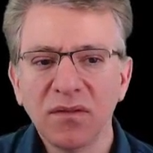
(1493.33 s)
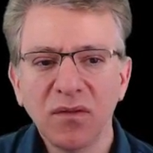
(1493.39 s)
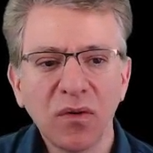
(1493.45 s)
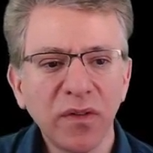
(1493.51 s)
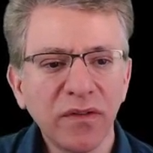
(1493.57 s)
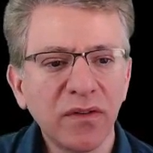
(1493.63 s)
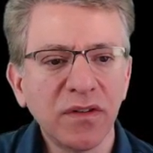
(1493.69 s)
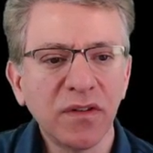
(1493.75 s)
all
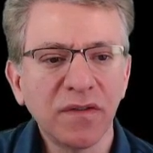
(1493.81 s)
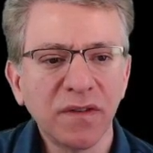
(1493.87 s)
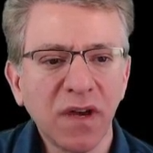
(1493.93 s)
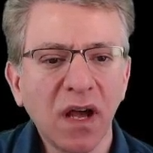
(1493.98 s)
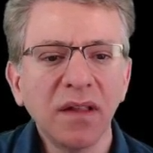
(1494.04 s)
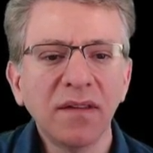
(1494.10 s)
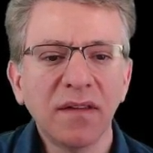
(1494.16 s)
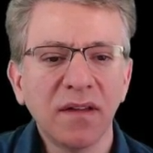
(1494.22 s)
sorts of
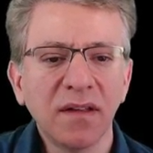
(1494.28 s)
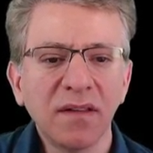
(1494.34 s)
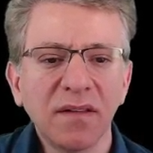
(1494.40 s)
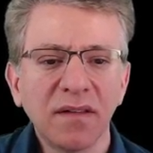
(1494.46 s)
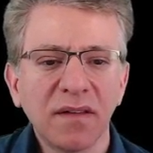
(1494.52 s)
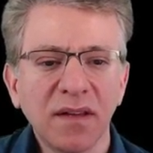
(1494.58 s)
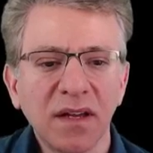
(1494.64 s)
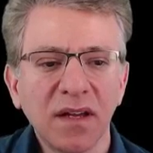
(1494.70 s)

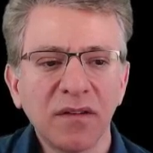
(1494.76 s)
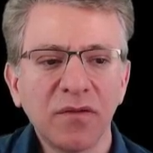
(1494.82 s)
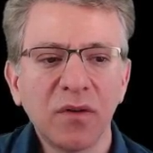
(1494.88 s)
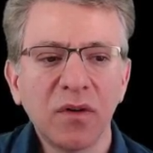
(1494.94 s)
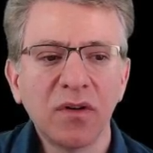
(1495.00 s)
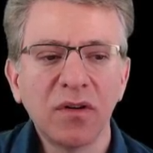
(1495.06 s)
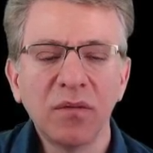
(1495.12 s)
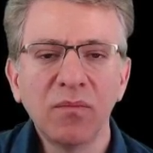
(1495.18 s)
content
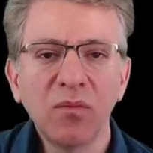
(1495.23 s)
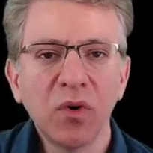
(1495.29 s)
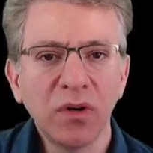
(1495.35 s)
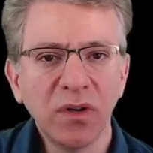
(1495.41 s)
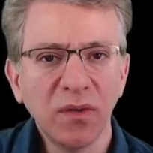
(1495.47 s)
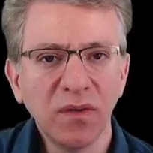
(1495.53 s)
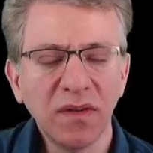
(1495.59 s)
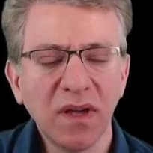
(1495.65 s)
for more
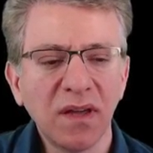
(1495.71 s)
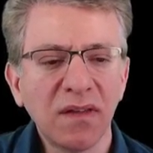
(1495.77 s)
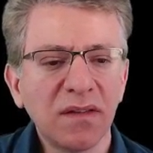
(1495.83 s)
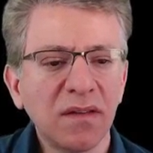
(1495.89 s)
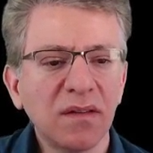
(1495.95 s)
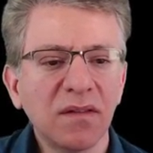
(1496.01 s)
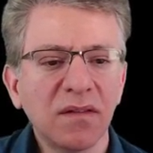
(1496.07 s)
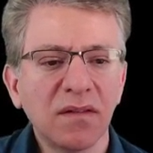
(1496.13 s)
use
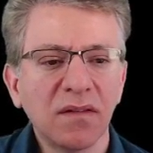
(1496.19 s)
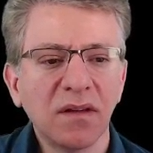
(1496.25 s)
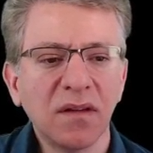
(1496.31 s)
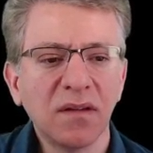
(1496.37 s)
cases.